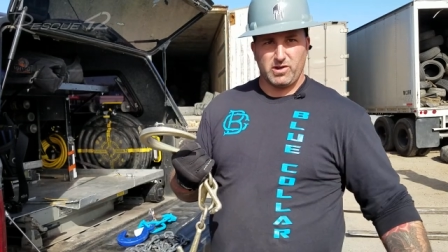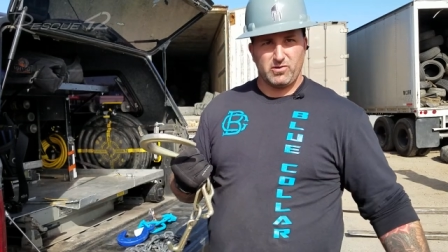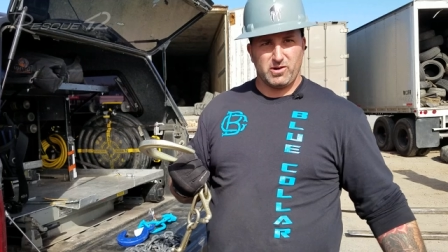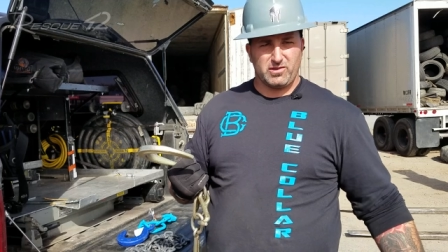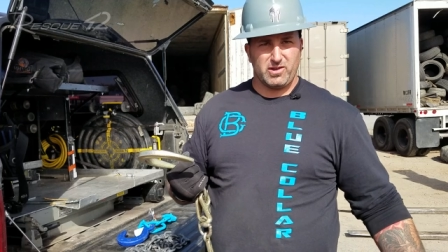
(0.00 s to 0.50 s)
We can
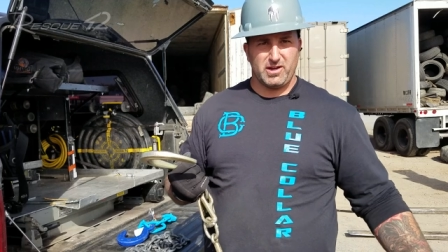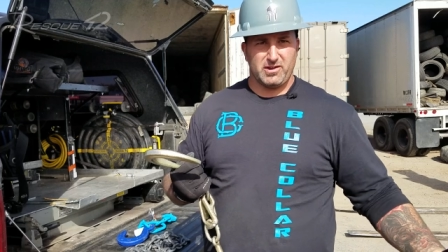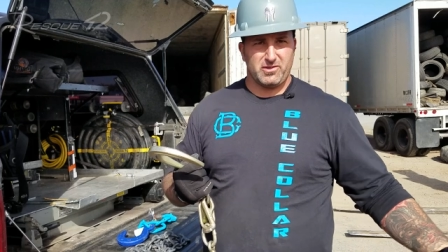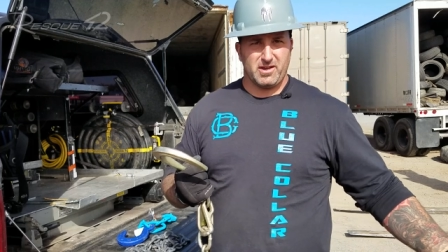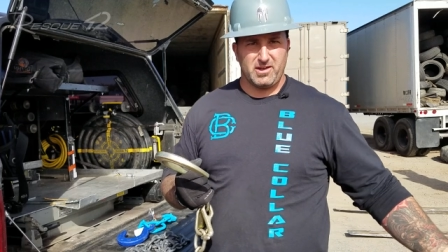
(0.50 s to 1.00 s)
hook
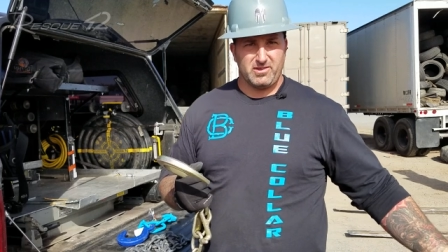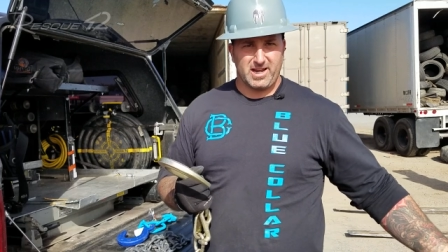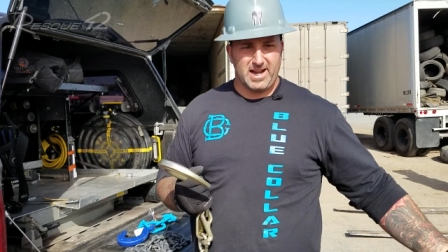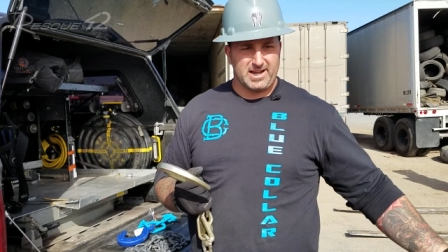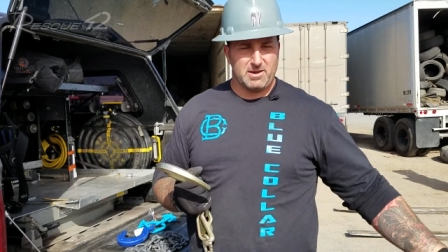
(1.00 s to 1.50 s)
the, the, the
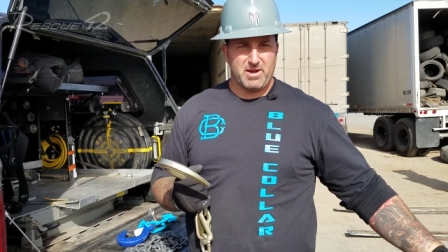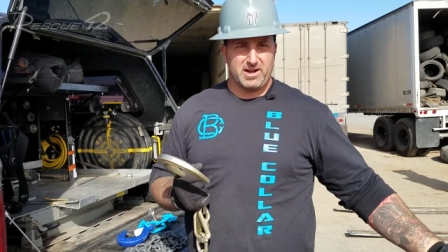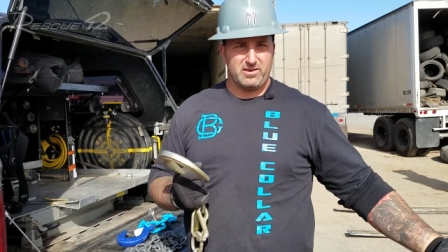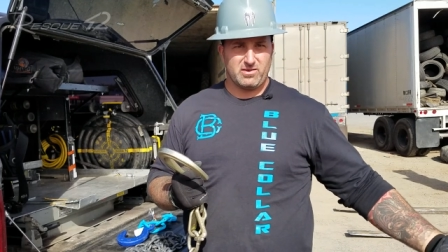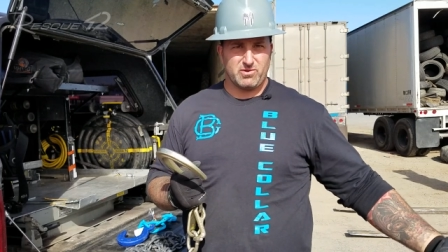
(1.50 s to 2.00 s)
connecting
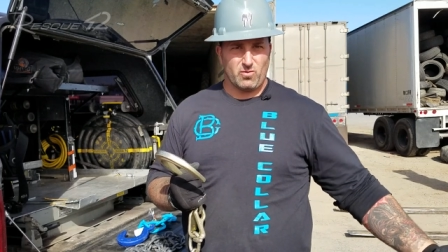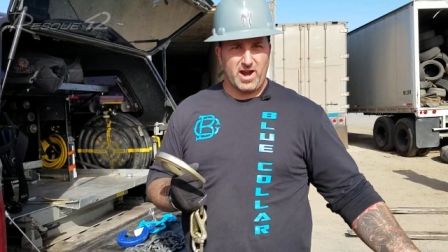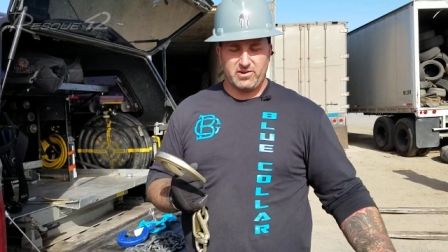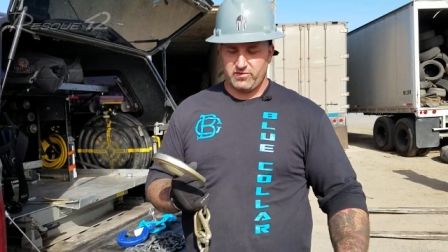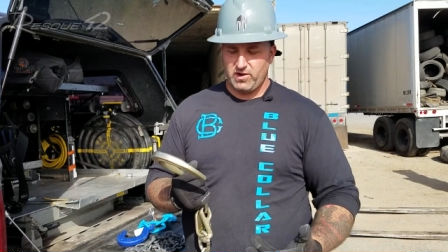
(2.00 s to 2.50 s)
mechanisms, our
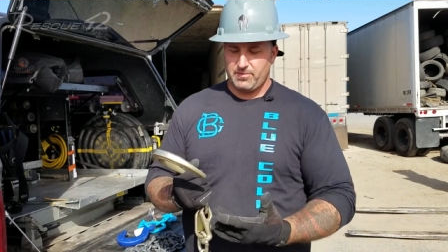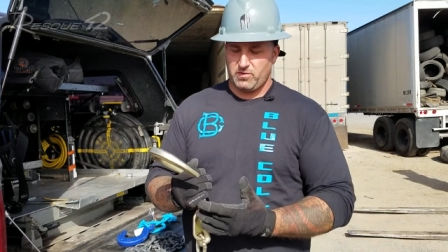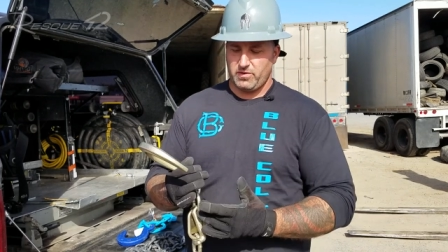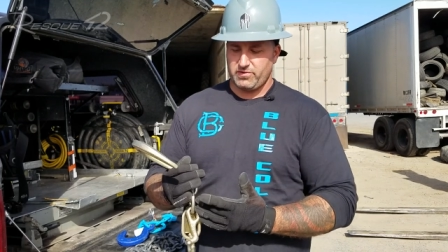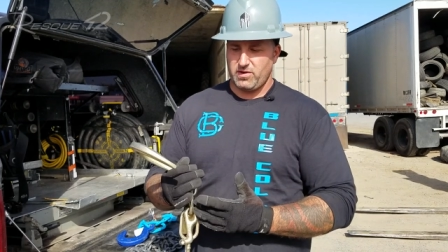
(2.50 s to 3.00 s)
ratchet straps
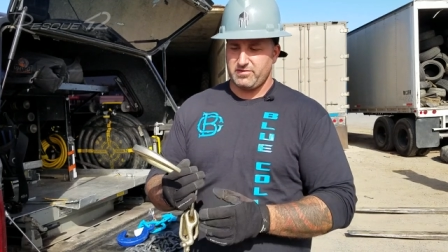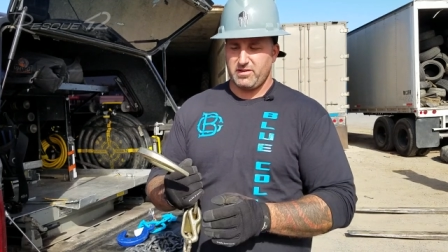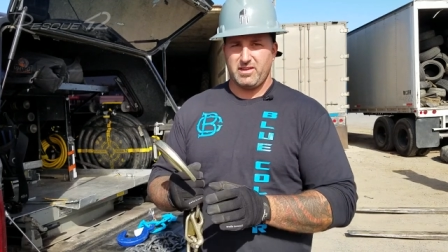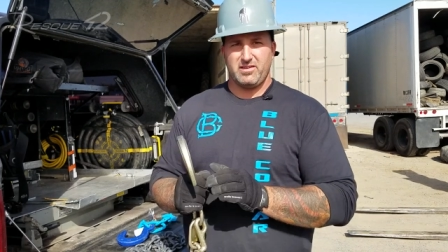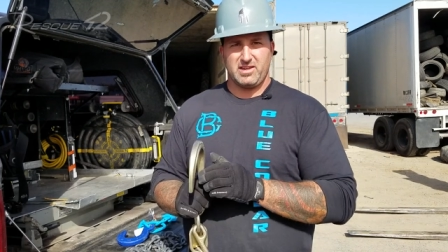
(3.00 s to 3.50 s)
to our struts
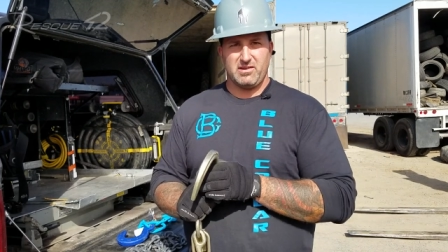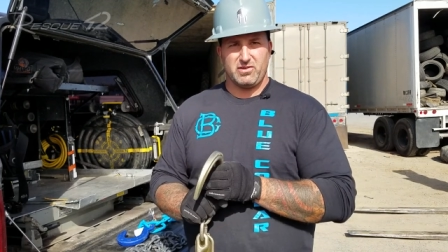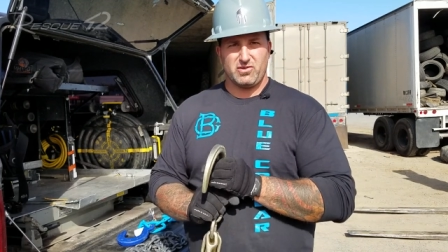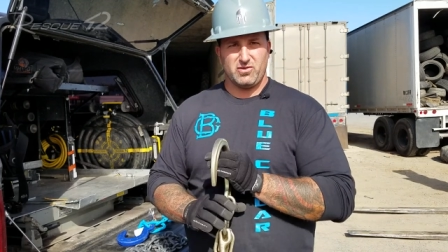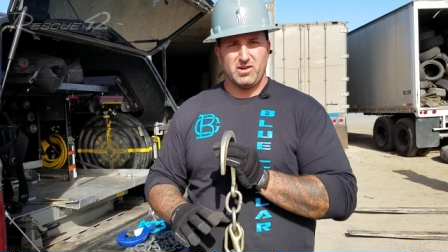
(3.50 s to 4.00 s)
to these and give
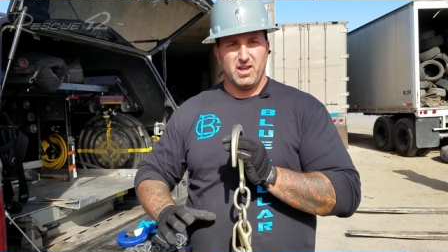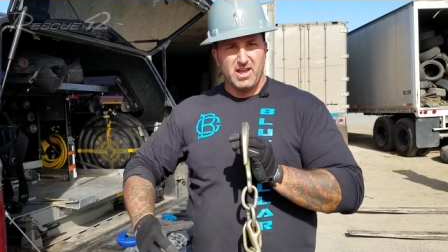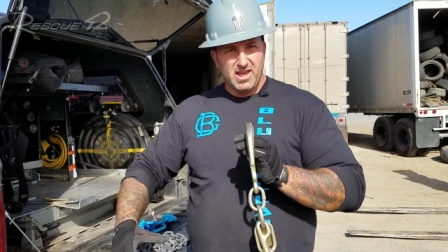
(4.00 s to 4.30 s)
us good